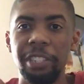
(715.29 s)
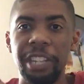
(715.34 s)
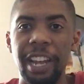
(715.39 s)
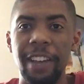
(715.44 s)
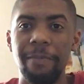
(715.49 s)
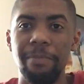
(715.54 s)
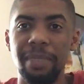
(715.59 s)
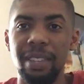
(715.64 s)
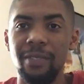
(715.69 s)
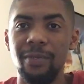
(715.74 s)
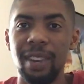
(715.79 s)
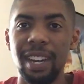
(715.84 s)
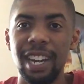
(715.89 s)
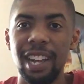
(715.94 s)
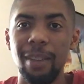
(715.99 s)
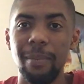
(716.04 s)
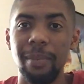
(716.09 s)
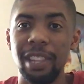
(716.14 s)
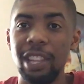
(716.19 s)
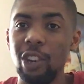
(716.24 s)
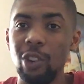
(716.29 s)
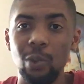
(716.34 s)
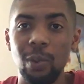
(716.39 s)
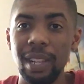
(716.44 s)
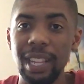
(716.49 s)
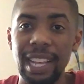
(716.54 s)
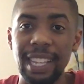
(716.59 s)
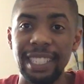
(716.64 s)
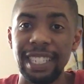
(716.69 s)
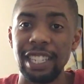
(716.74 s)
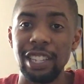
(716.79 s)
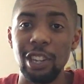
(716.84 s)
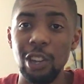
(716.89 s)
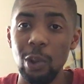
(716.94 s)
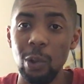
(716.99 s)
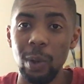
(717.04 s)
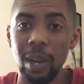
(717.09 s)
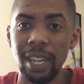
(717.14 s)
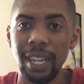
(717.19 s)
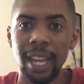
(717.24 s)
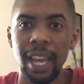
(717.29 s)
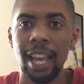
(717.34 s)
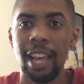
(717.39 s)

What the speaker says: they have beef right now, but they don't realize that, you know what?